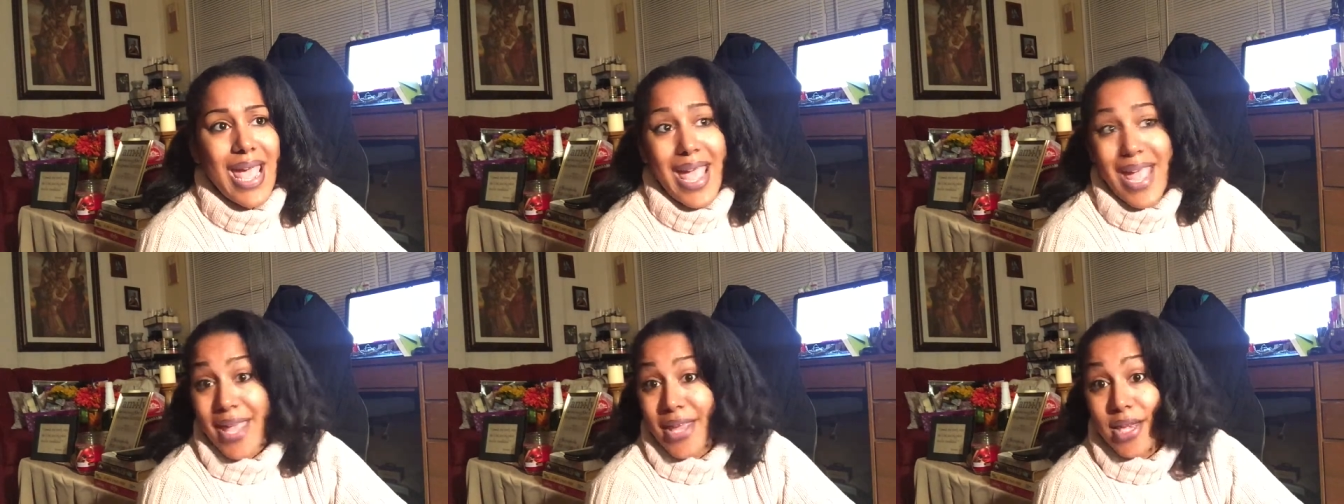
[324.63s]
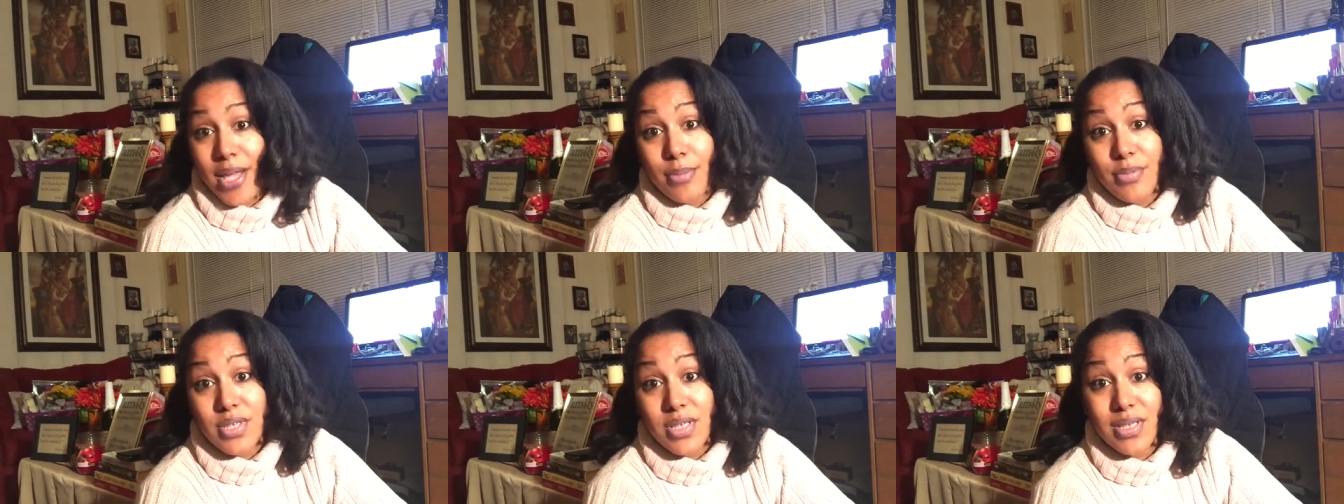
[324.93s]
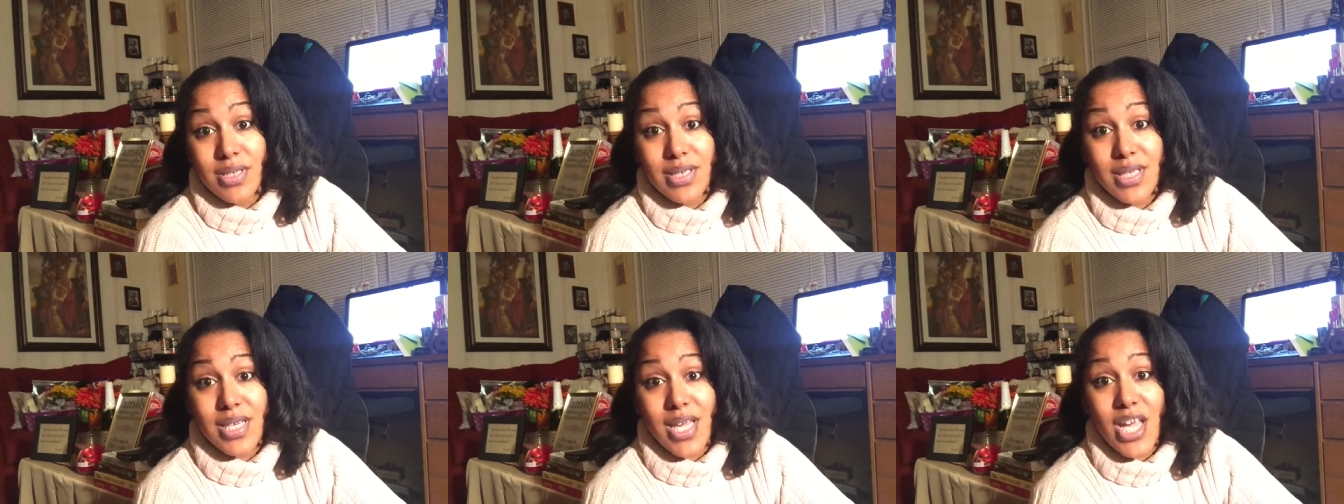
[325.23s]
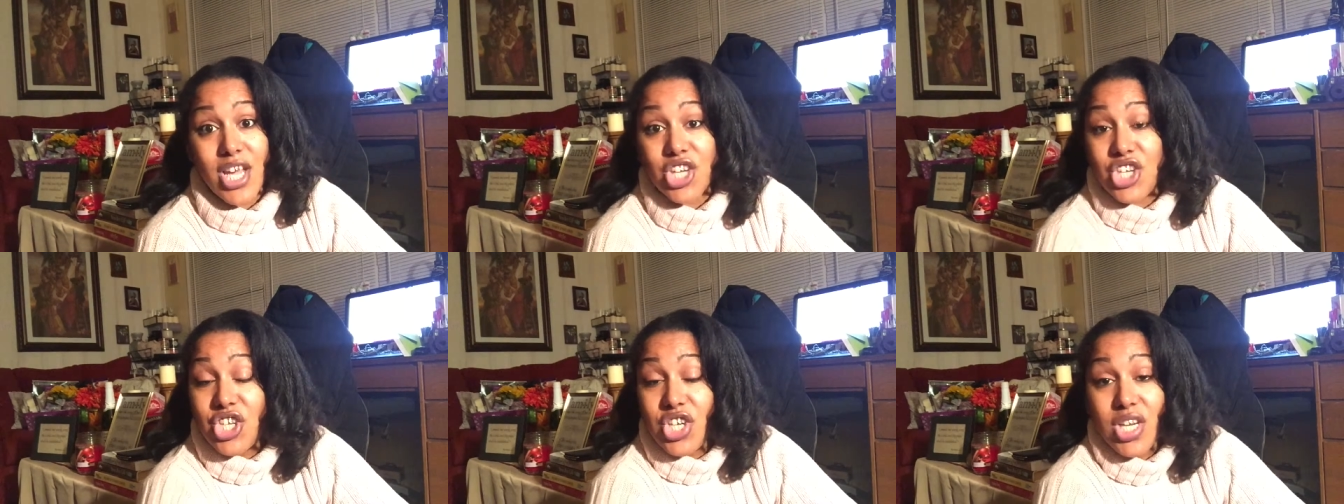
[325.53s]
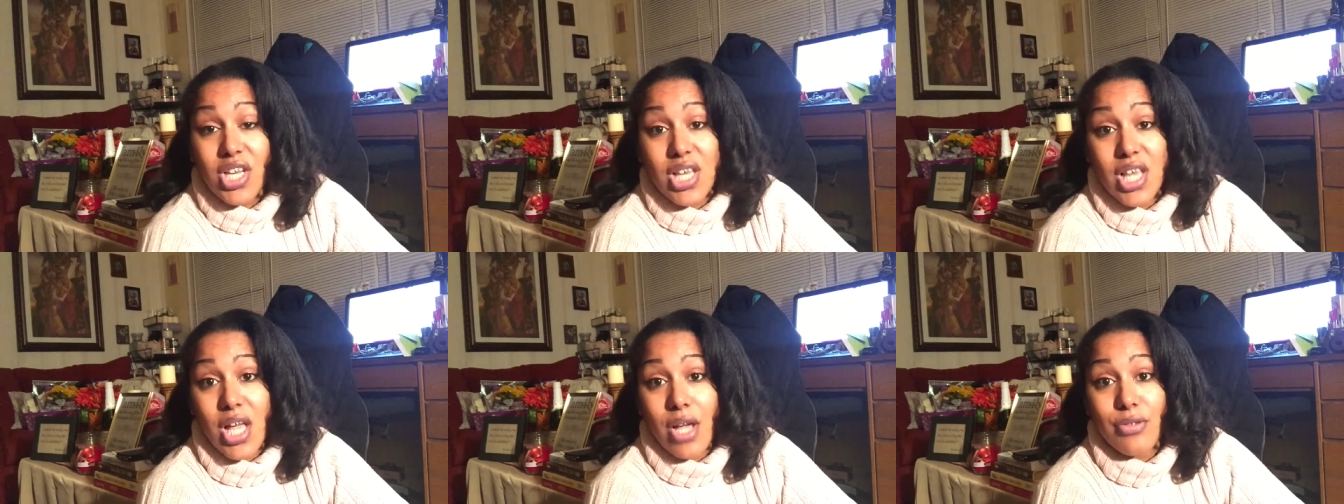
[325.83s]
And up to today,
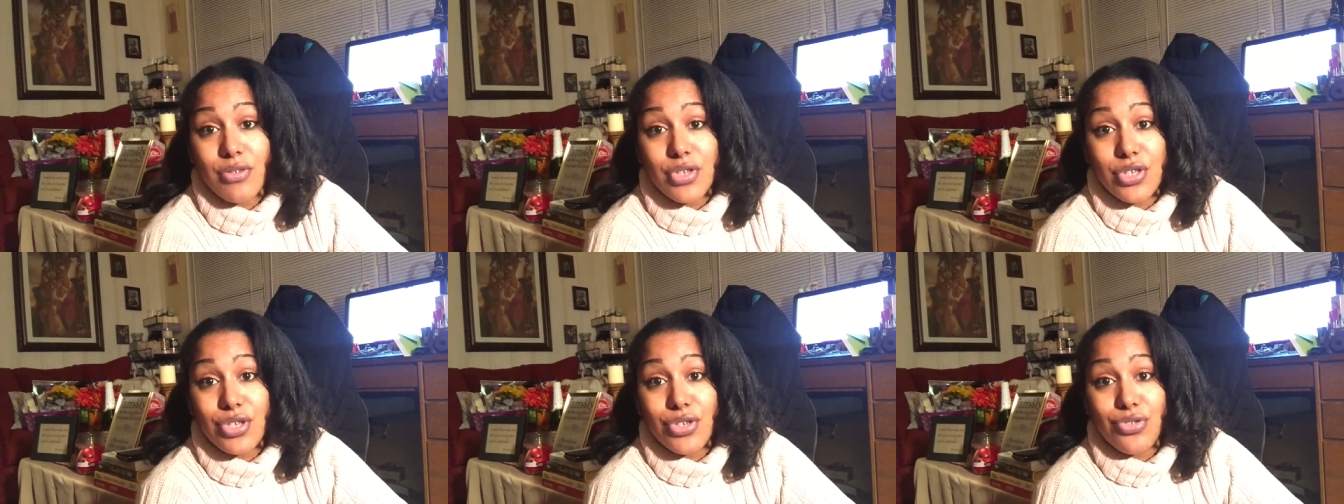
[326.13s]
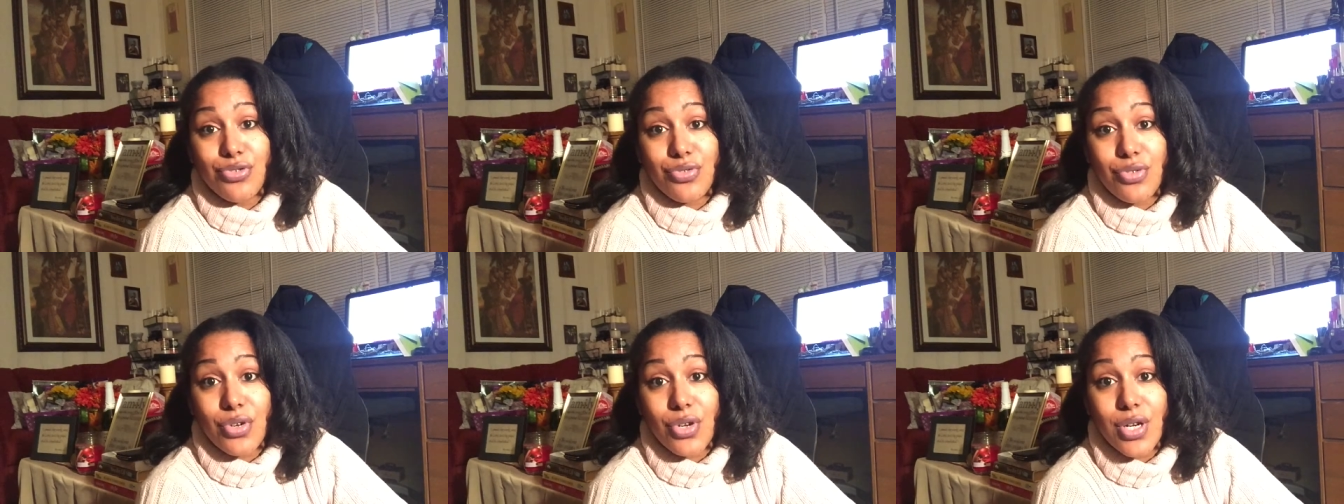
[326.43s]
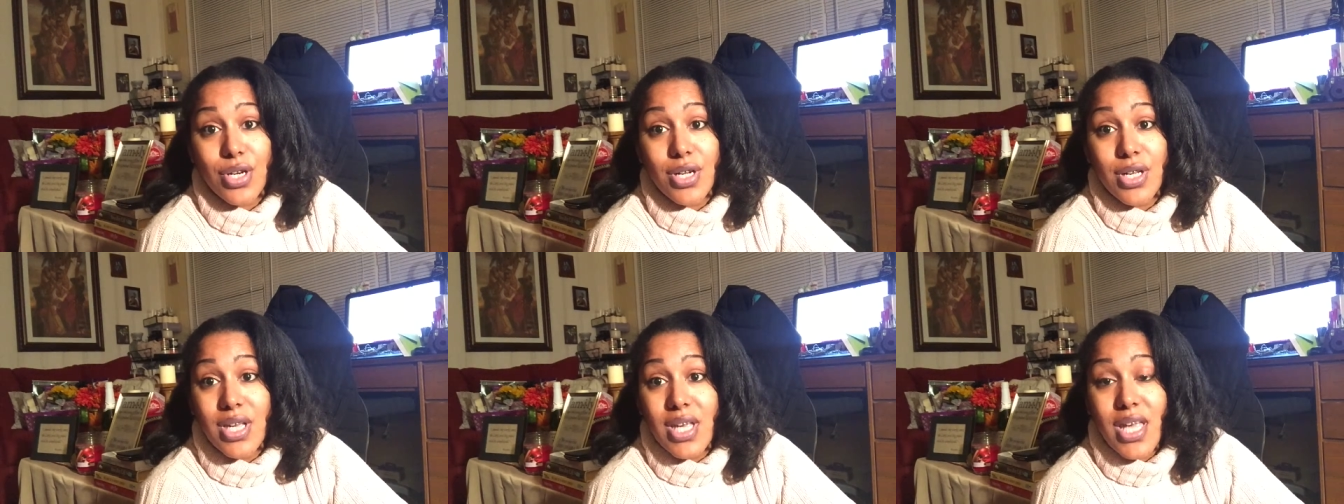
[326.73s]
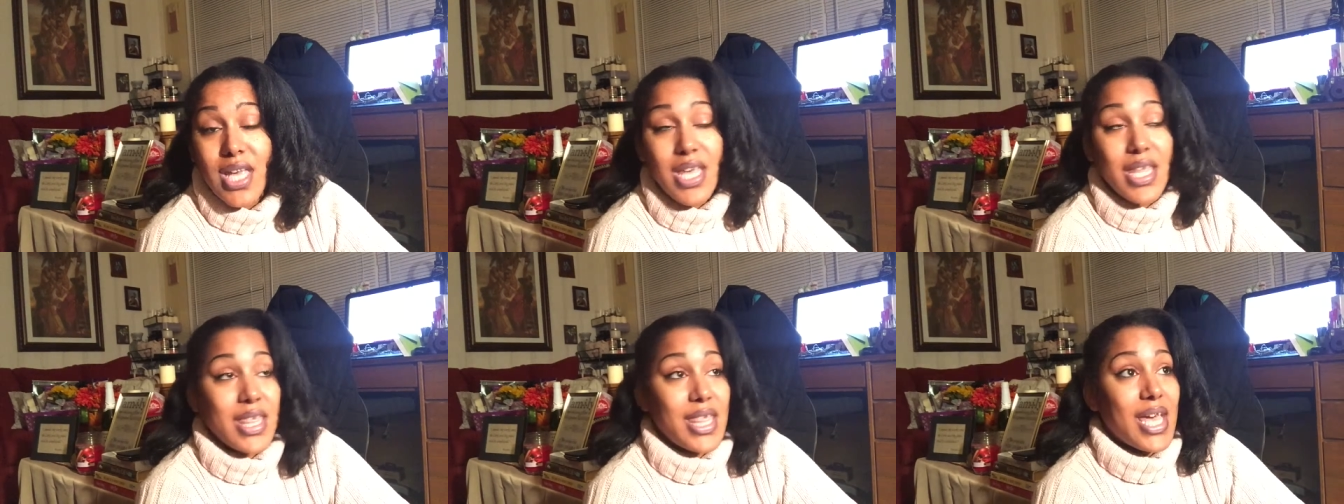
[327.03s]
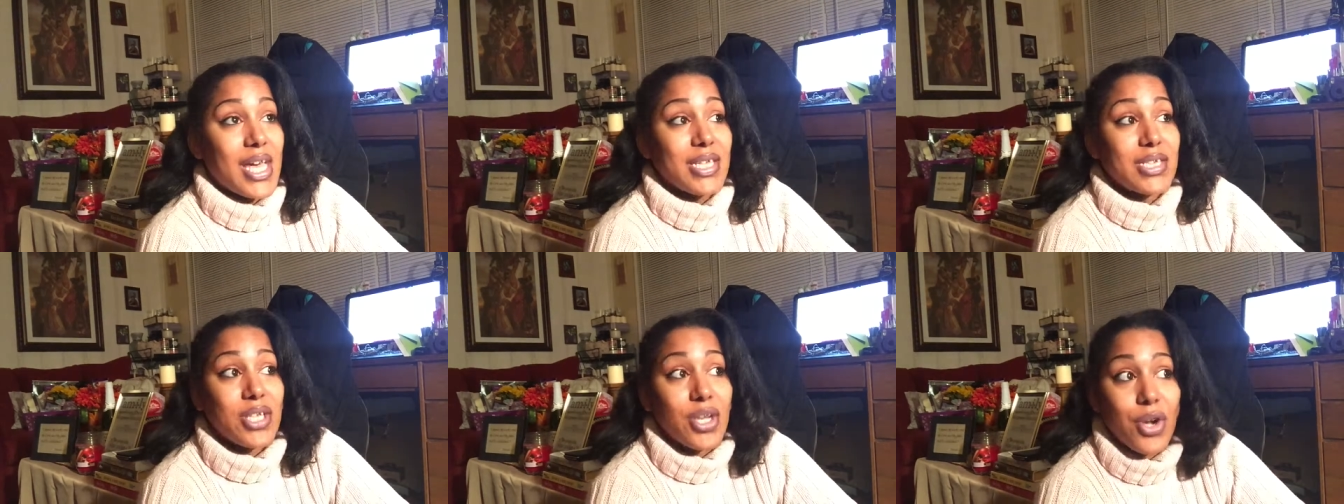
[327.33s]
she loves to draw.
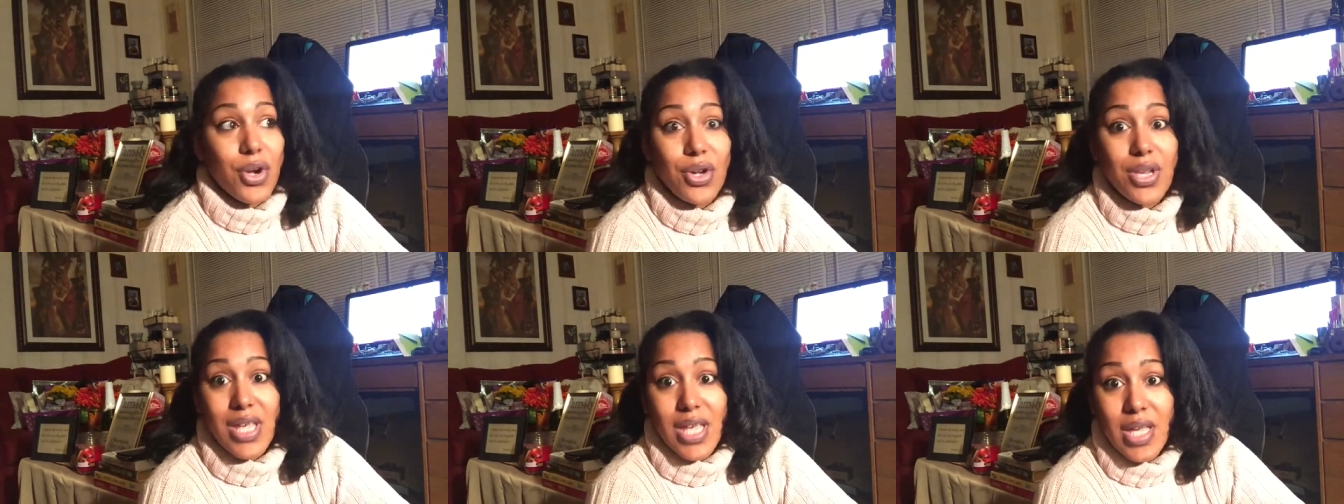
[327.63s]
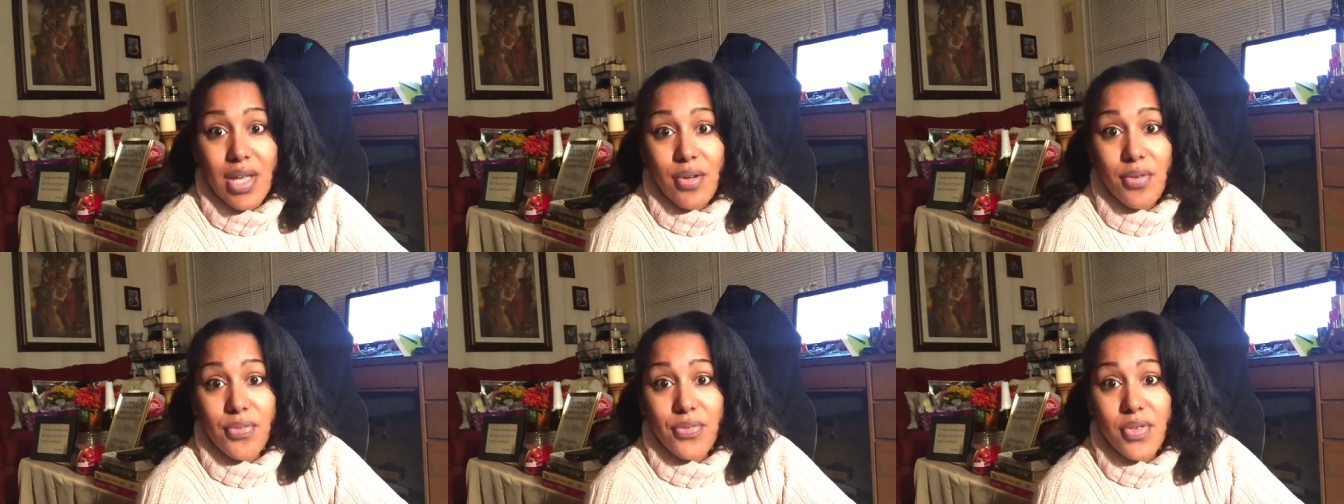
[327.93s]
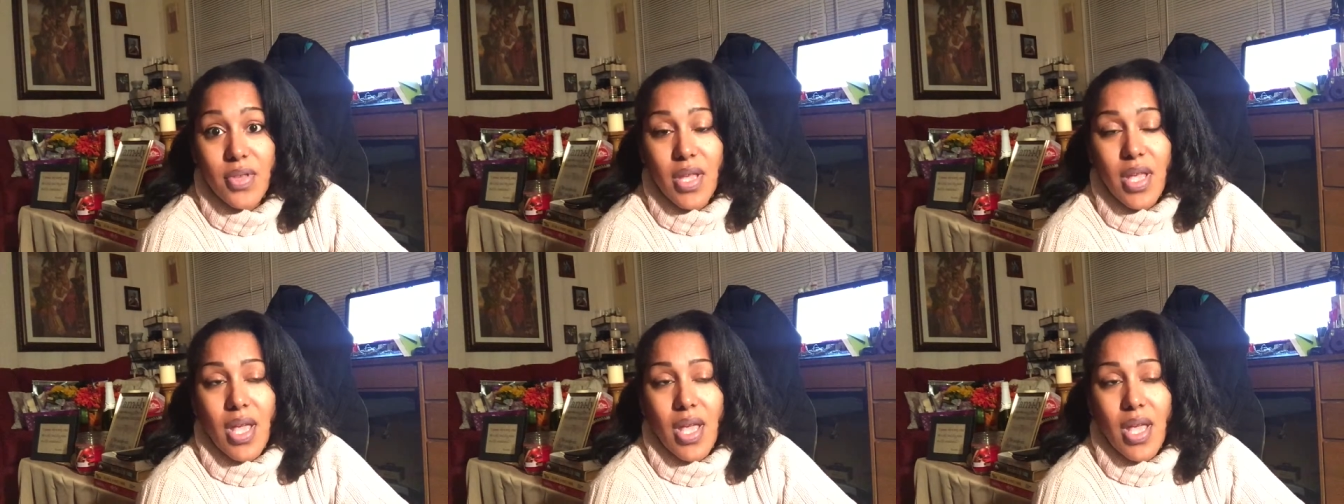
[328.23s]
That's her gift.